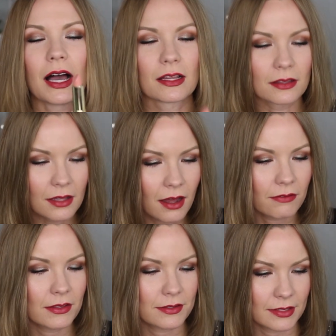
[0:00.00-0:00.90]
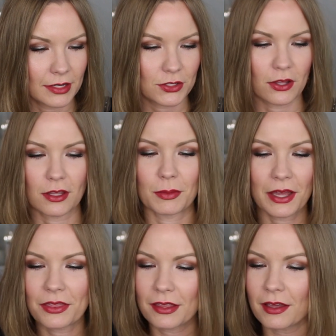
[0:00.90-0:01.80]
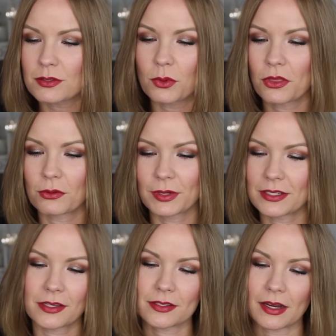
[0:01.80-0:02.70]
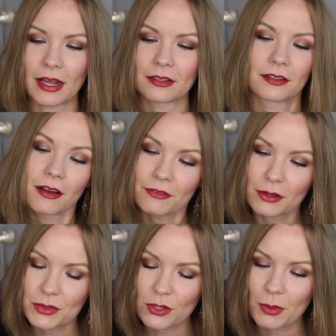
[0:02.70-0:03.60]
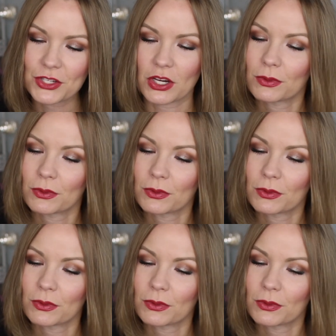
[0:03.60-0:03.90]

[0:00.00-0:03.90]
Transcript: I love the scent on them. I think that's one of the reasons that I love them so much.